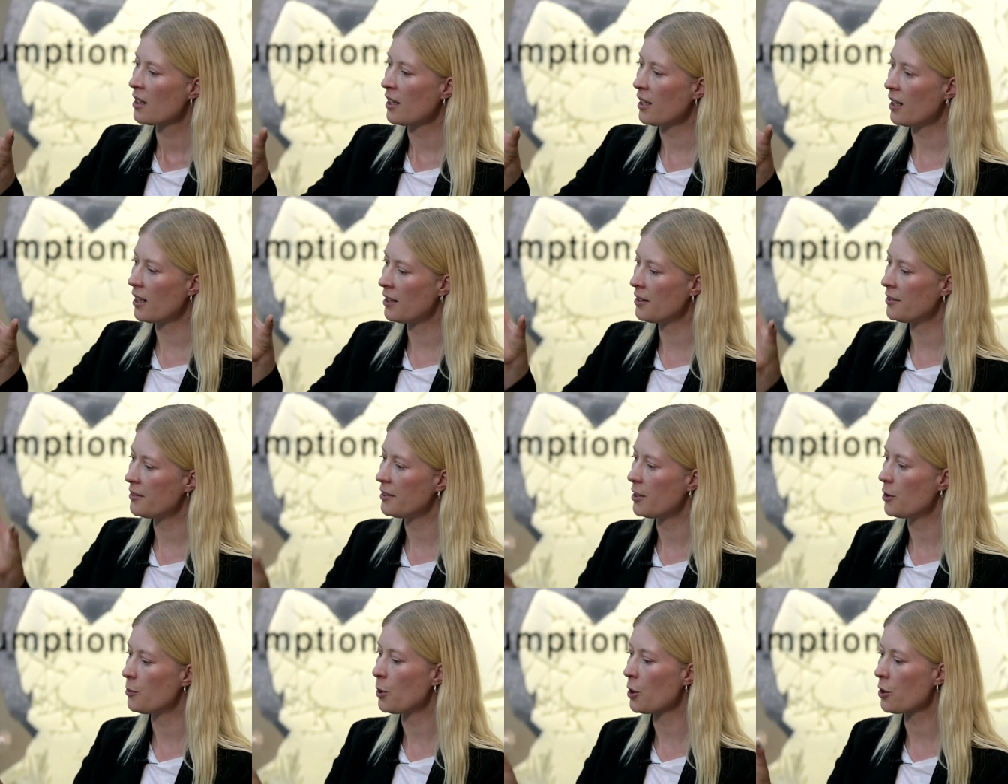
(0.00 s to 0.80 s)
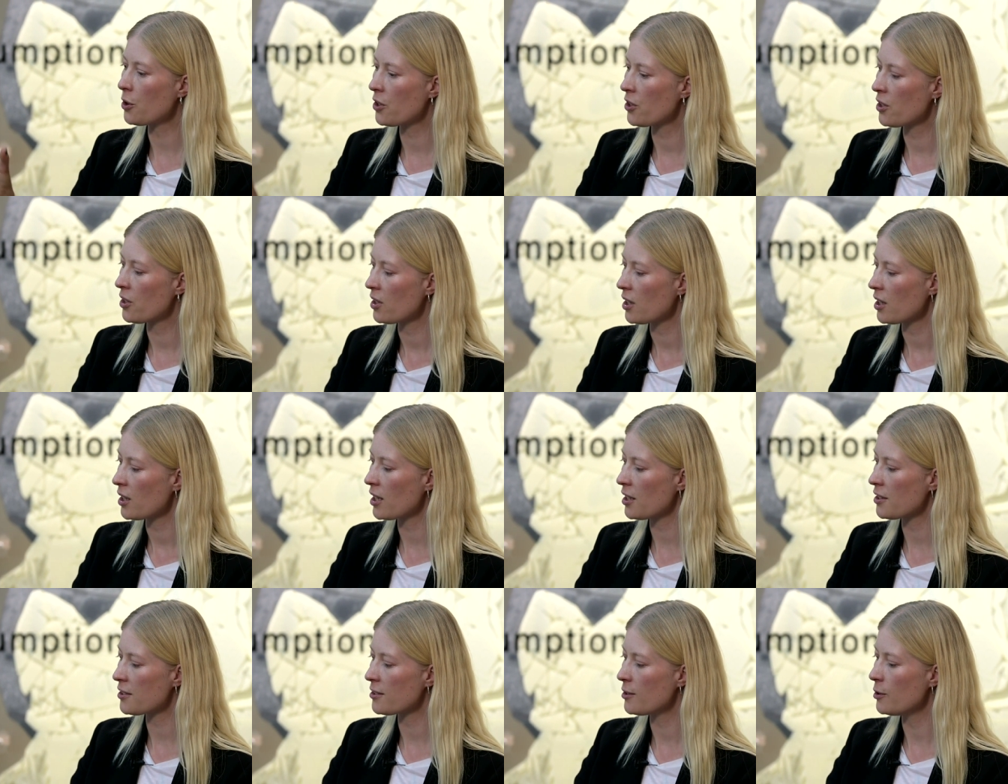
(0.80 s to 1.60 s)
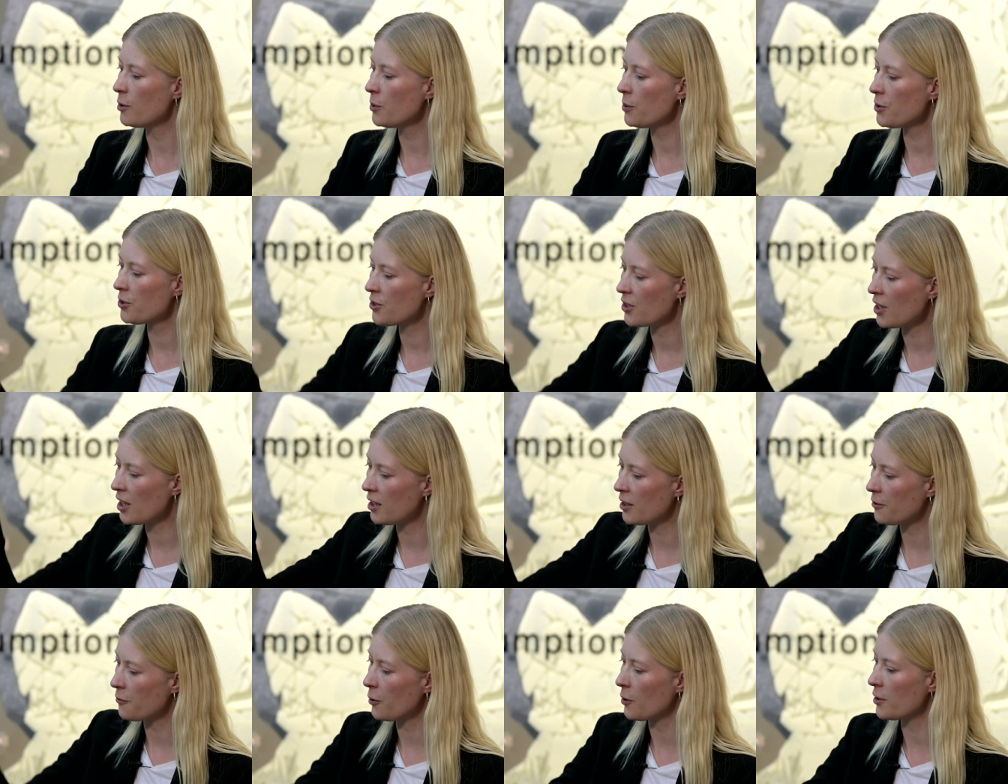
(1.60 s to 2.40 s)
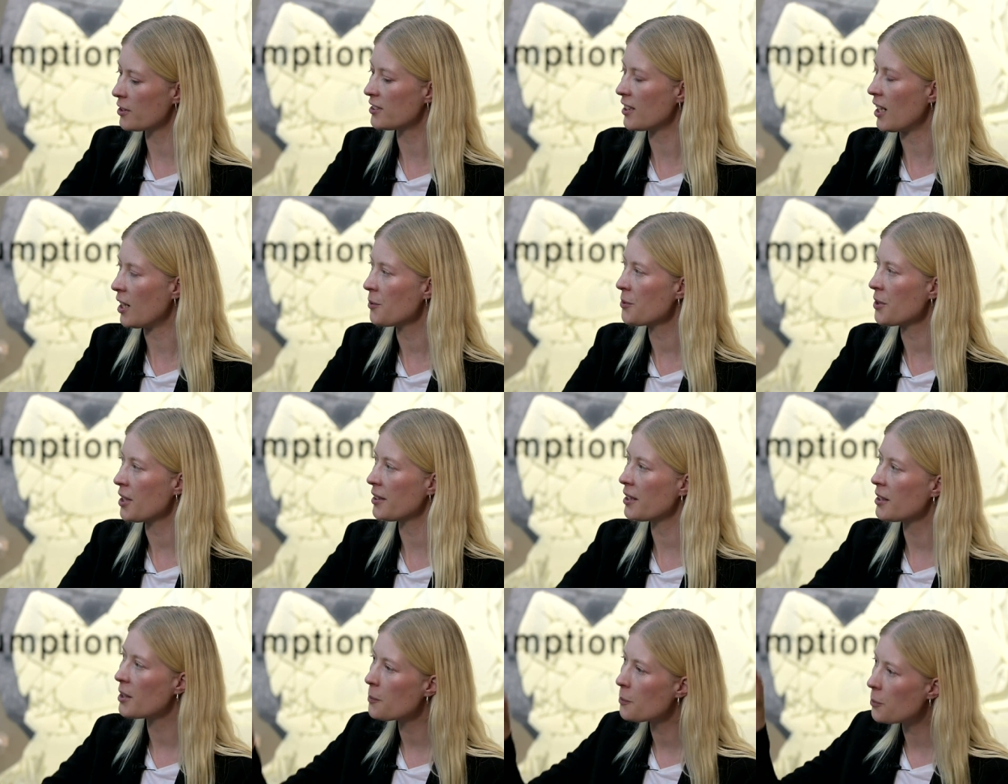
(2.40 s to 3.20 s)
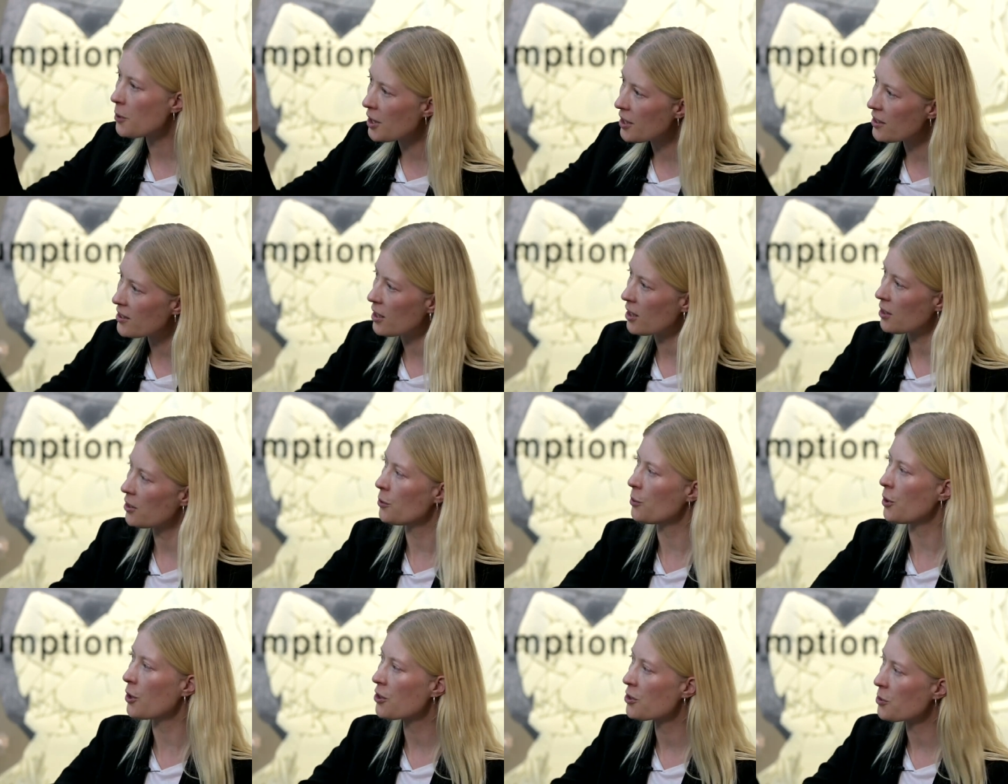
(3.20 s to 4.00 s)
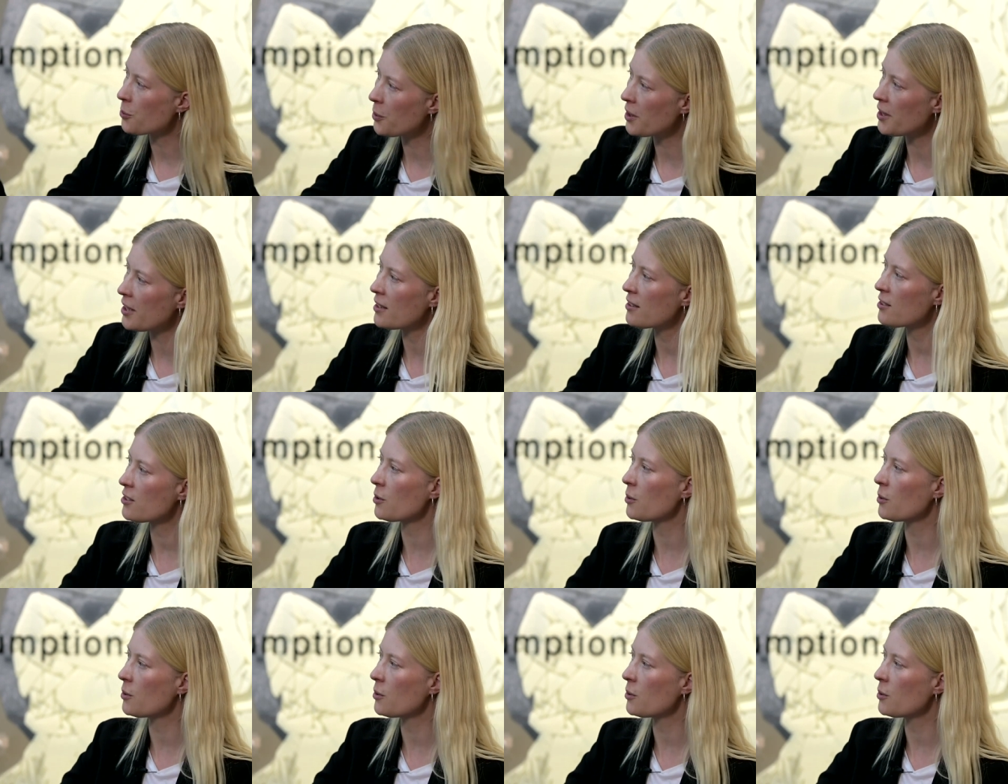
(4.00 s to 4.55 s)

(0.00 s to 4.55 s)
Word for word: Uh, the rock gets loose and it falls down, and then it brings other rocks with it.